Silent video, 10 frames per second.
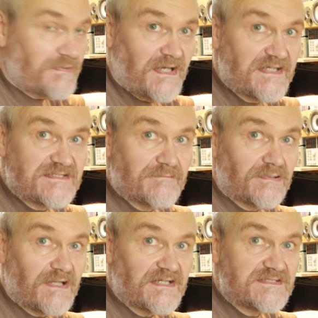plate in
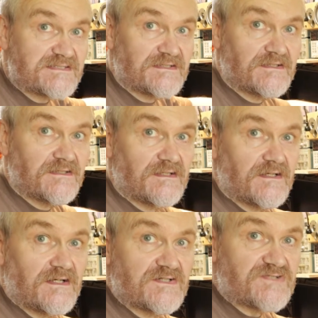place,
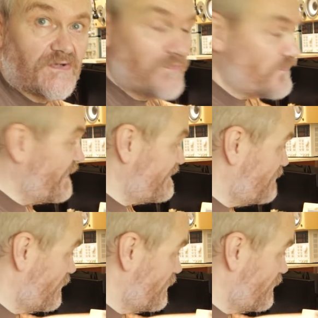so that's not